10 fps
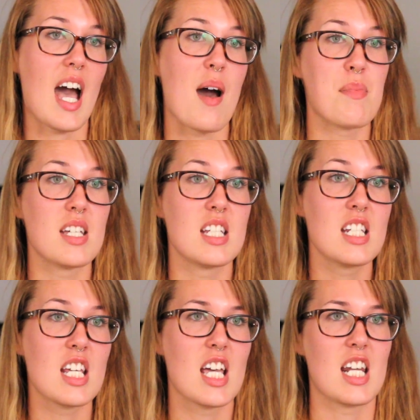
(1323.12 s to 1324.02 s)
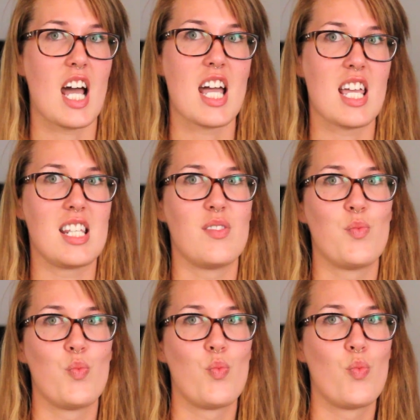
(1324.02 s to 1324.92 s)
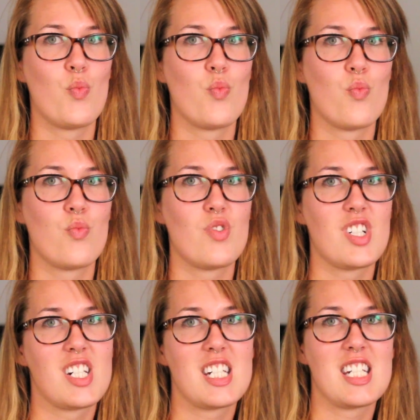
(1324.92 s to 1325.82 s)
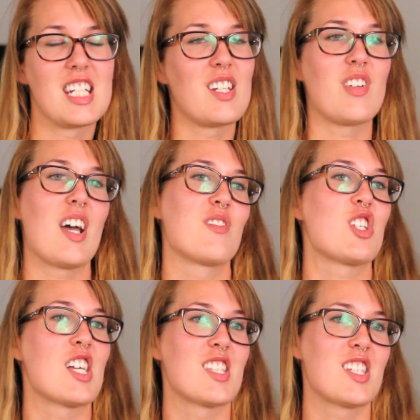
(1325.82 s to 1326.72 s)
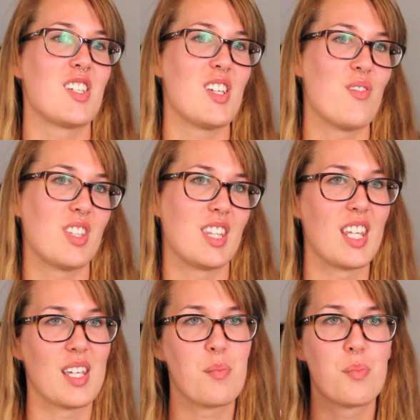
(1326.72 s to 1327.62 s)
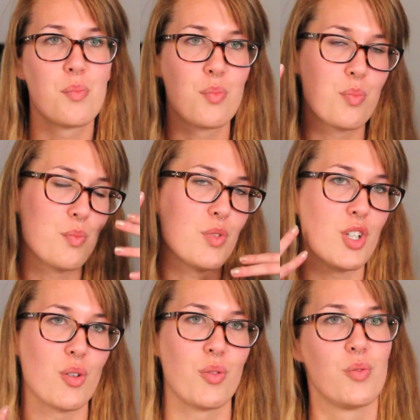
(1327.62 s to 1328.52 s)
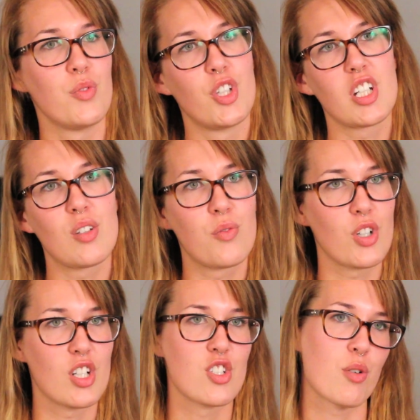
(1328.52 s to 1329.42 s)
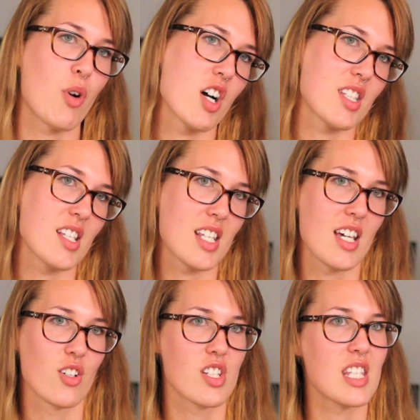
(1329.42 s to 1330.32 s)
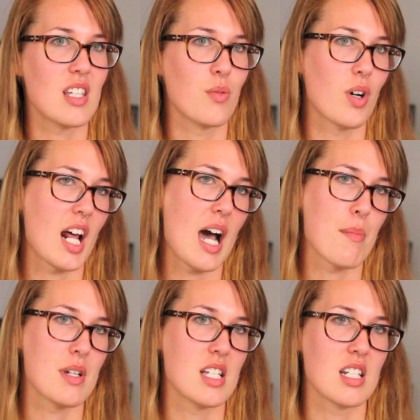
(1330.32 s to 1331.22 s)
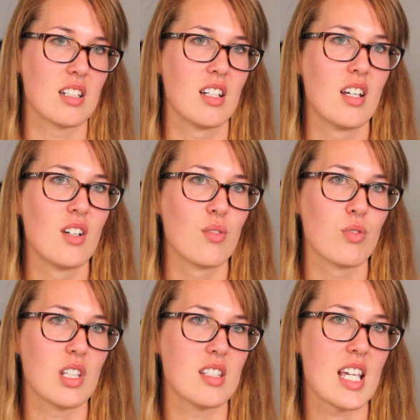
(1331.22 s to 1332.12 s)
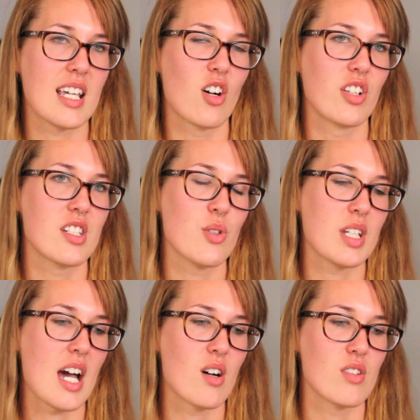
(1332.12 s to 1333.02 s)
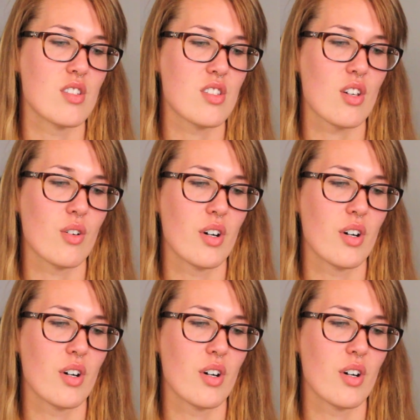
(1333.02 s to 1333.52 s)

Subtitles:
happened, and I didn't even have a chance to even like, you know, look at the footage or process it or see what happened and really take it all into account. And so